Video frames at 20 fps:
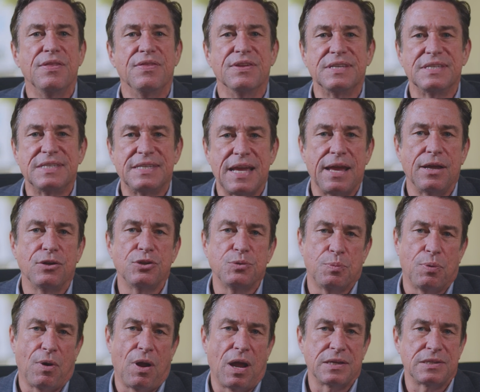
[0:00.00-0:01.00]
the sales
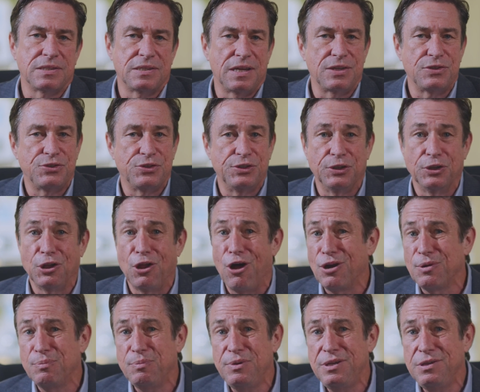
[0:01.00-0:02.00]
process in
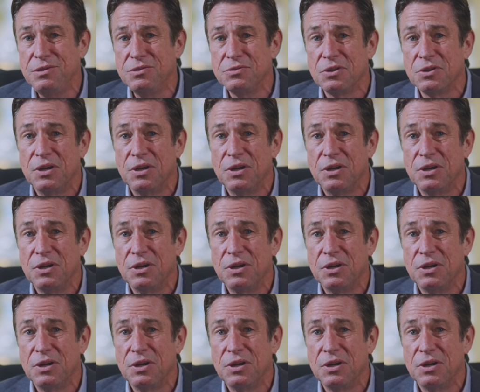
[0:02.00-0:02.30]
Long Beach,